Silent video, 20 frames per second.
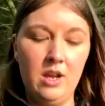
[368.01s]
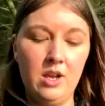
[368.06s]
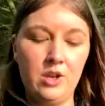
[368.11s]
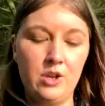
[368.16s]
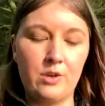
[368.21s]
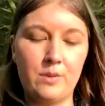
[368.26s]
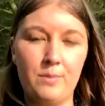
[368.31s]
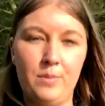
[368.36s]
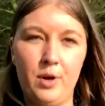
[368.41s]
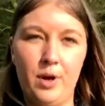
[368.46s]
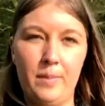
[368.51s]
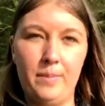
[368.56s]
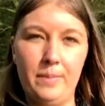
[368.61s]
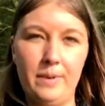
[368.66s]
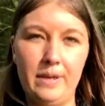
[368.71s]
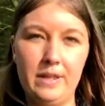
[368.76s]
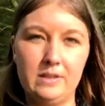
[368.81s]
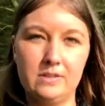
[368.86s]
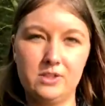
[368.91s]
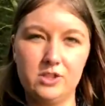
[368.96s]
you can put a
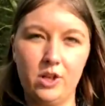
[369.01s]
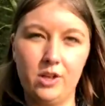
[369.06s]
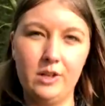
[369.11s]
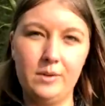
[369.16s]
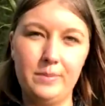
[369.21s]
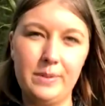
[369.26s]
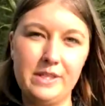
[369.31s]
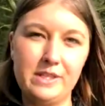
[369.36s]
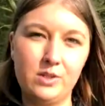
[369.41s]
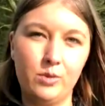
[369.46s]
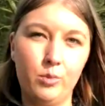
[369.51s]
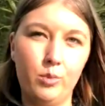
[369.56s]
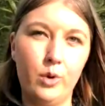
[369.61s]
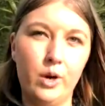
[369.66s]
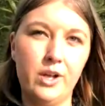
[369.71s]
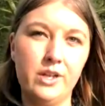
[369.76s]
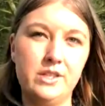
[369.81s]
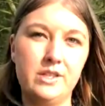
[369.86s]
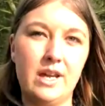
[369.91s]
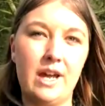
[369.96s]
solid piece of
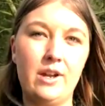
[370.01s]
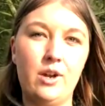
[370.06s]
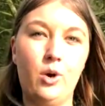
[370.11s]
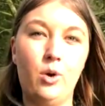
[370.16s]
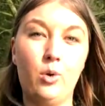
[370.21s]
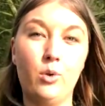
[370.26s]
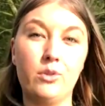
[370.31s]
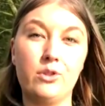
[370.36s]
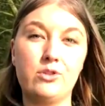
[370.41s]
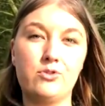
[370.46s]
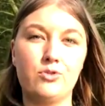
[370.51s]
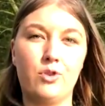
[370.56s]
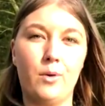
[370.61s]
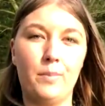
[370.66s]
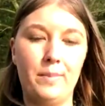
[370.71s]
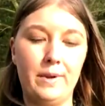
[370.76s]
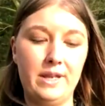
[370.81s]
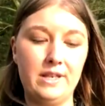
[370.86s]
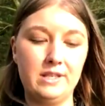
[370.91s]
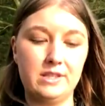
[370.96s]
wood, and all the
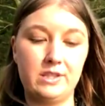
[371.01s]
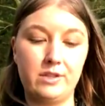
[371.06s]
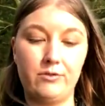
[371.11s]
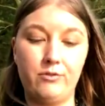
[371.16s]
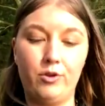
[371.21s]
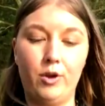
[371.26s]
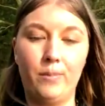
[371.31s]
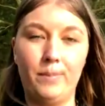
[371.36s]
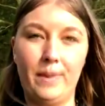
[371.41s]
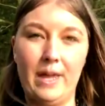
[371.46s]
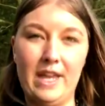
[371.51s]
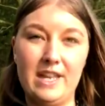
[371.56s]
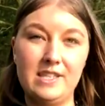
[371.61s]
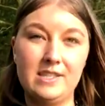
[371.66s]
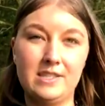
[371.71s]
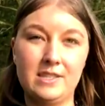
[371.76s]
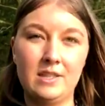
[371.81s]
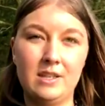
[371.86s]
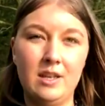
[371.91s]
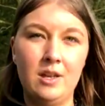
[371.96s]
drop-ins from this,